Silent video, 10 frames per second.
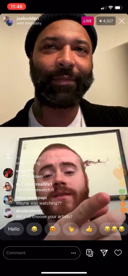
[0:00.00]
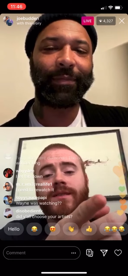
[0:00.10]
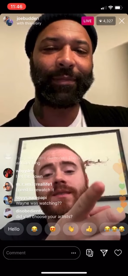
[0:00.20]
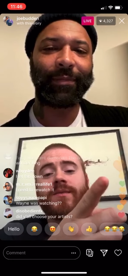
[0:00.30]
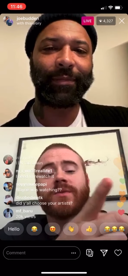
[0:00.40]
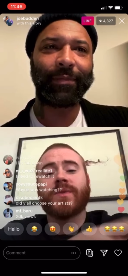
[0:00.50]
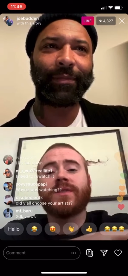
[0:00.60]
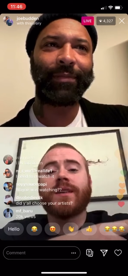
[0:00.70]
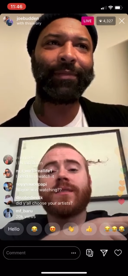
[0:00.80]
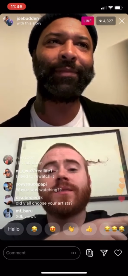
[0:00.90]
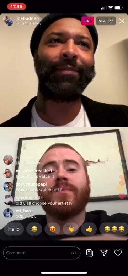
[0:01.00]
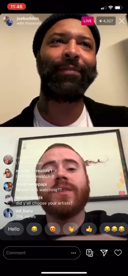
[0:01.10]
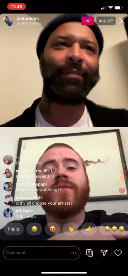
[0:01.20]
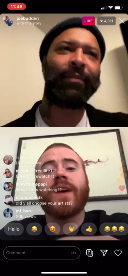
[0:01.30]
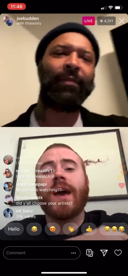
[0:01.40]
Speaker 1: since he was pretending to
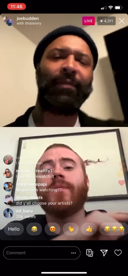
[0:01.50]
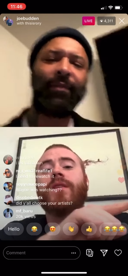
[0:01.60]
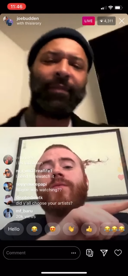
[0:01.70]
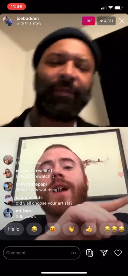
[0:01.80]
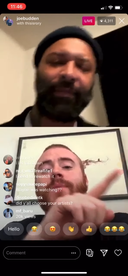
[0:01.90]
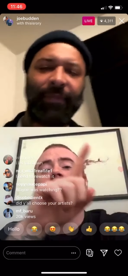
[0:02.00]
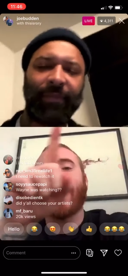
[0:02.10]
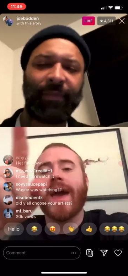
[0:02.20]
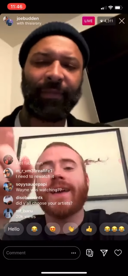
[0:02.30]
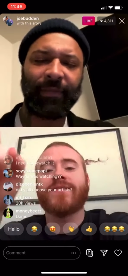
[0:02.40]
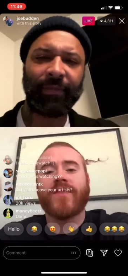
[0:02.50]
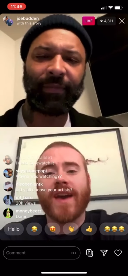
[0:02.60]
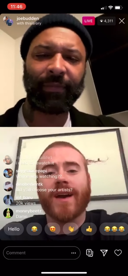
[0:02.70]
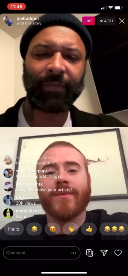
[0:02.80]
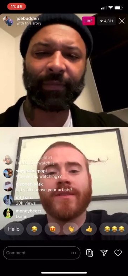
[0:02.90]
be Fab, you can rap it as
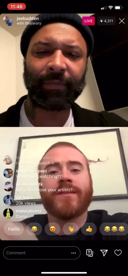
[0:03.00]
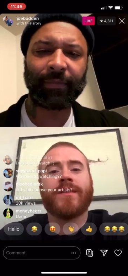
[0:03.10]
Fab.